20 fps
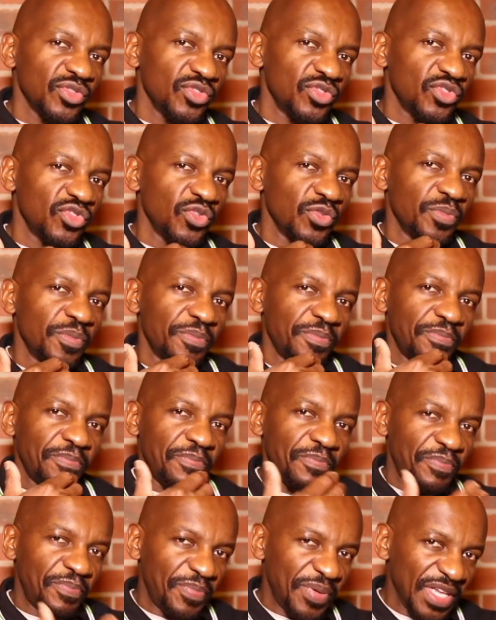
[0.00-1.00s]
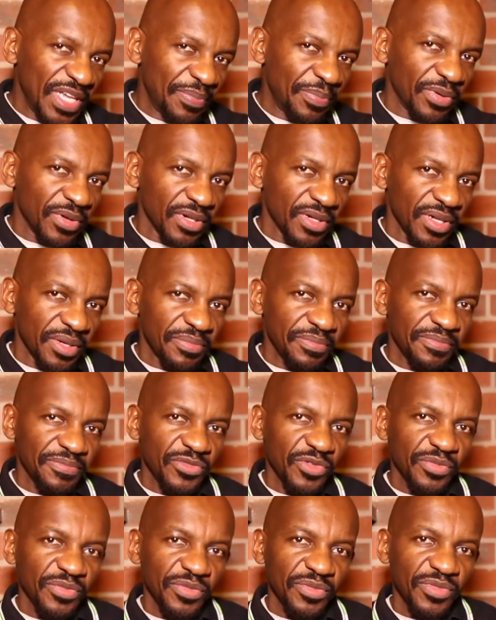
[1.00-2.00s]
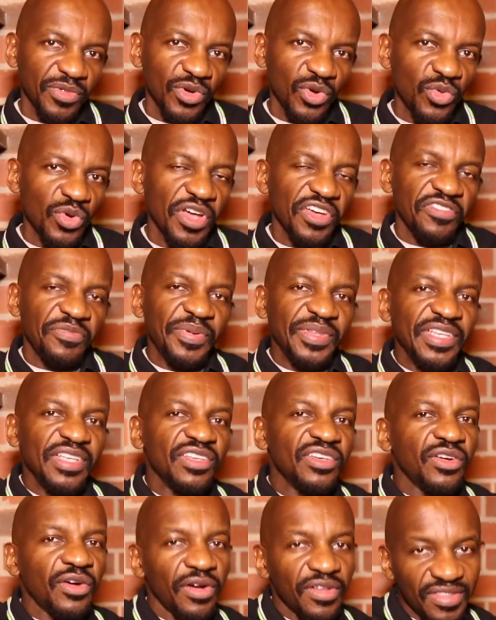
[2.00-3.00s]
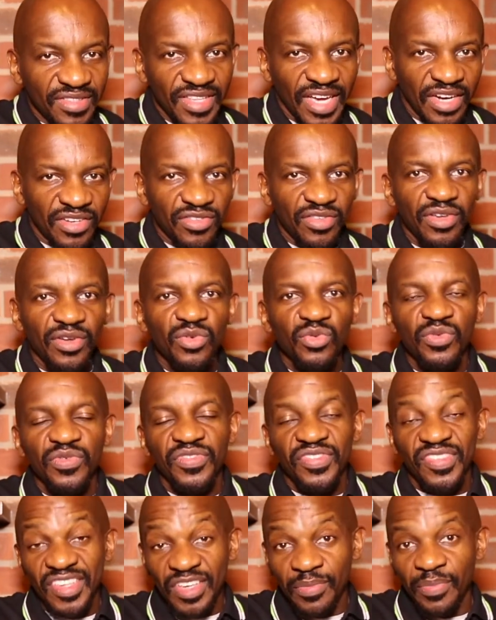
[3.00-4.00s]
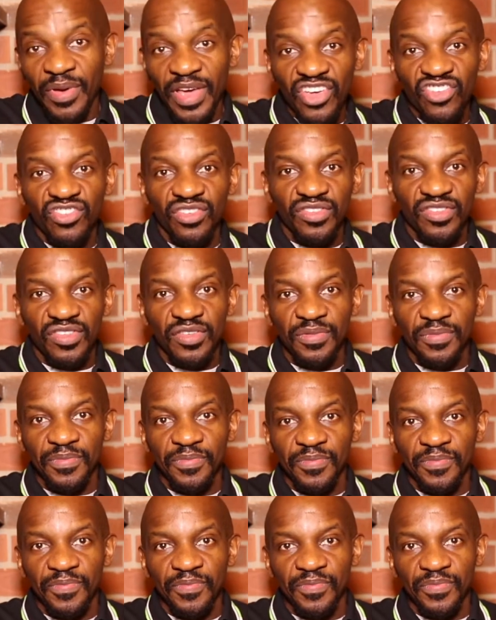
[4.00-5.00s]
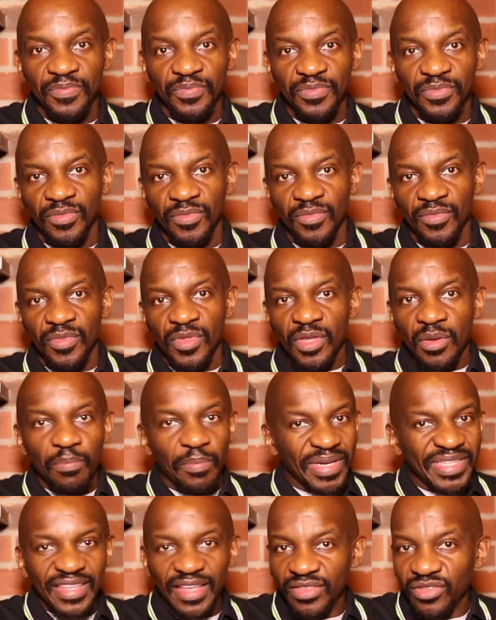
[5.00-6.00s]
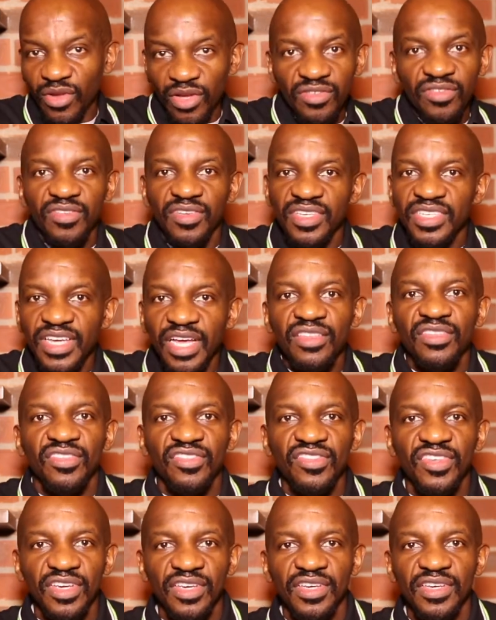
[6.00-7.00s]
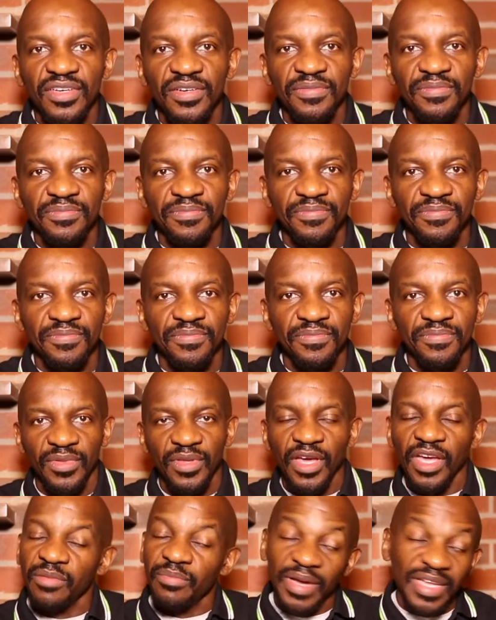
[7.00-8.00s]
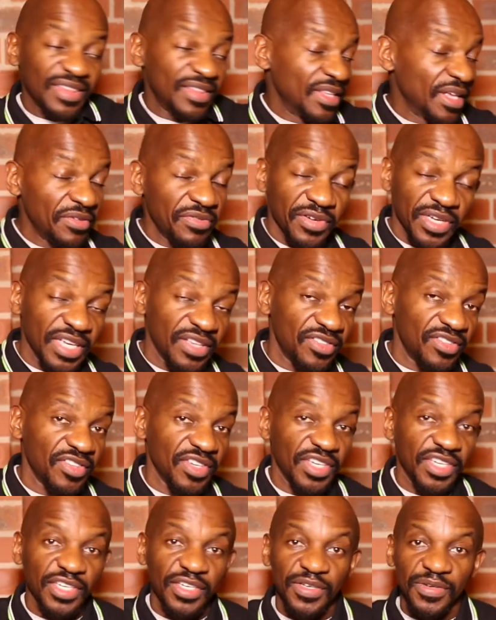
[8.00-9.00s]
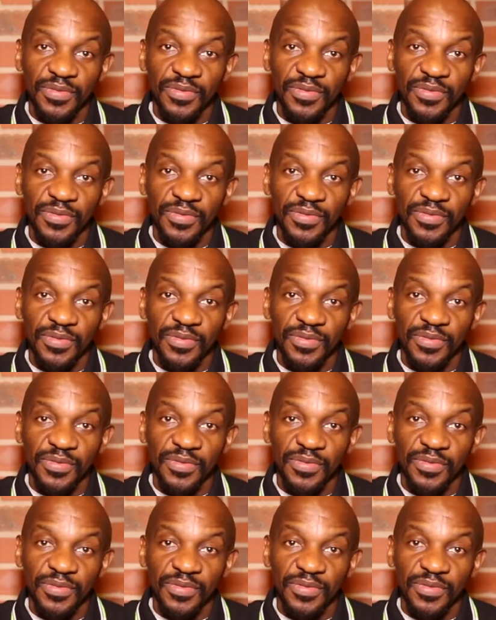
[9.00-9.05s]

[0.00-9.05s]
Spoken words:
to people who have been in contact with sick patients, but are not yet sick and might never get sick.